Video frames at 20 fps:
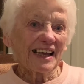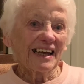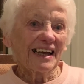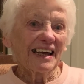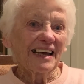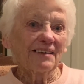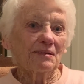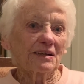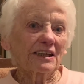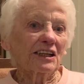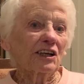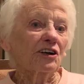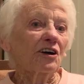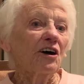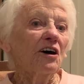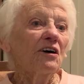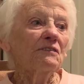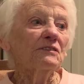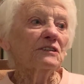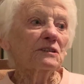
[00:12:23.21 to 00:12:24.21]
But the
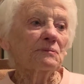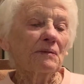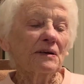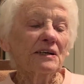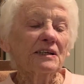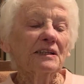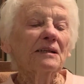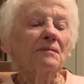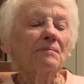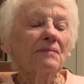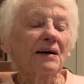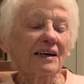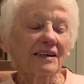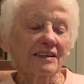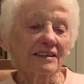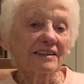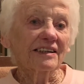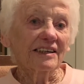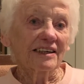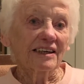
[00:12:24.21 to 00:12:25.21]
golf's been the
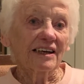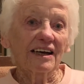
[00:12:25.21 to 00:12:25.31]
main thing.